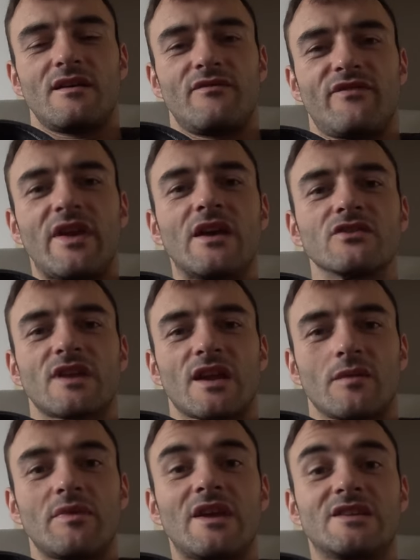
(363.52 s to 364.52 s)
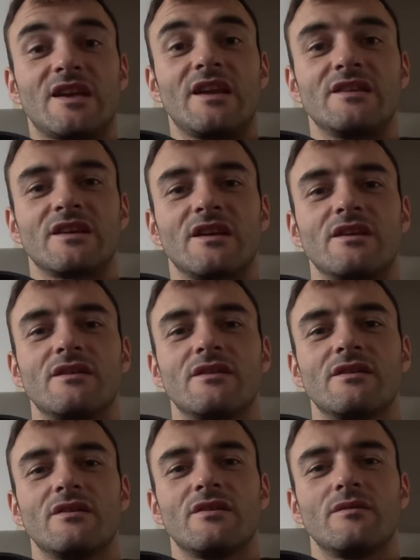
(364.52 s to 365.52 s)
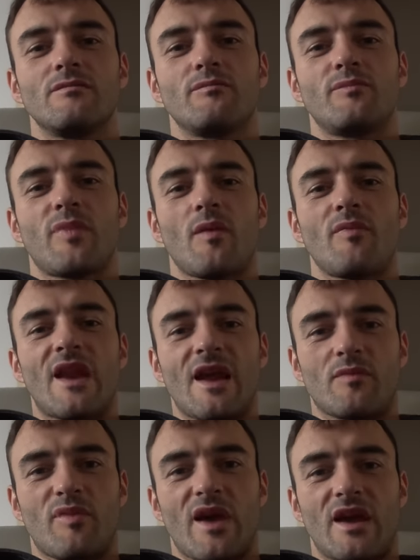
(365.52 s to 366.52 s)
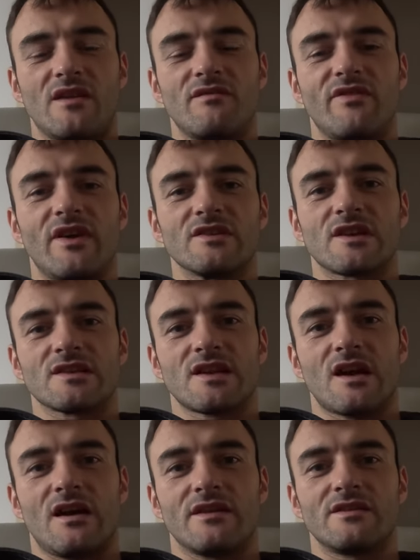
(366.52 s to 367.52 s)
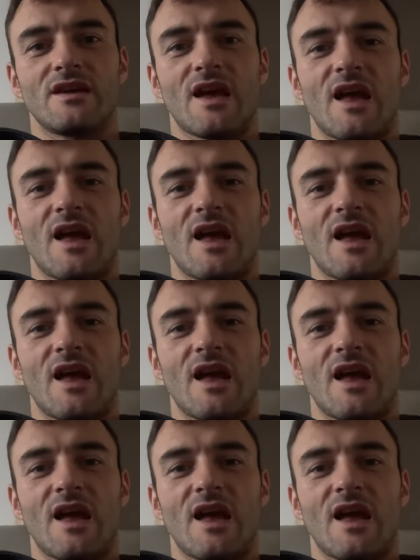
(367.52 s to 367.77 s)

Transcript: feels like it's easy, but my leg pain feels like it's hard.